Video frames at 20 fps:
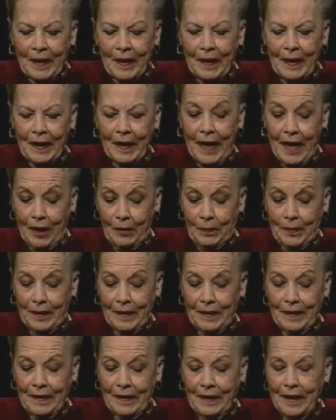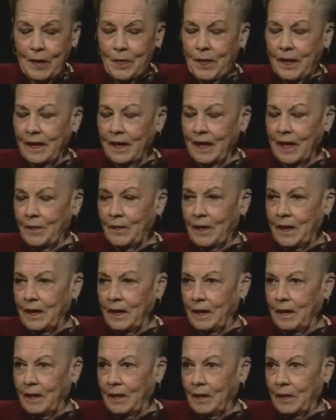I had been. He mm-hmm. became
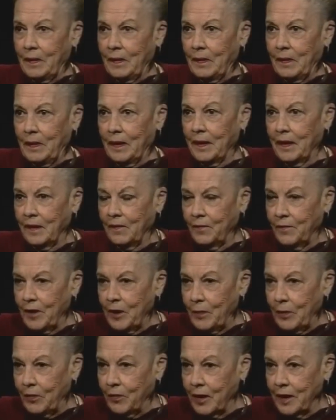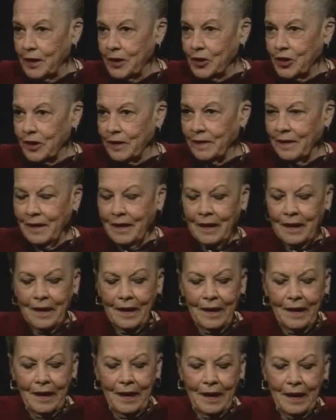the uh, head of immigration.
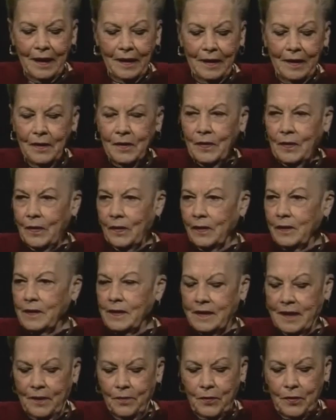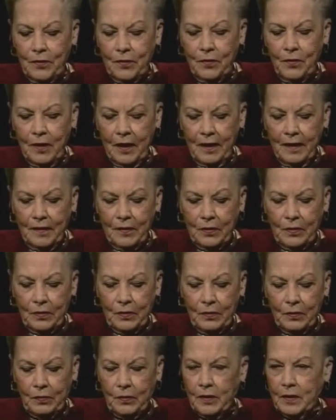And he called and said, Would you like
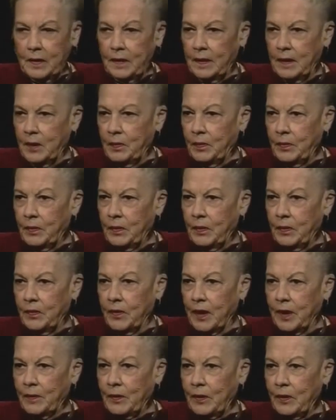to run a program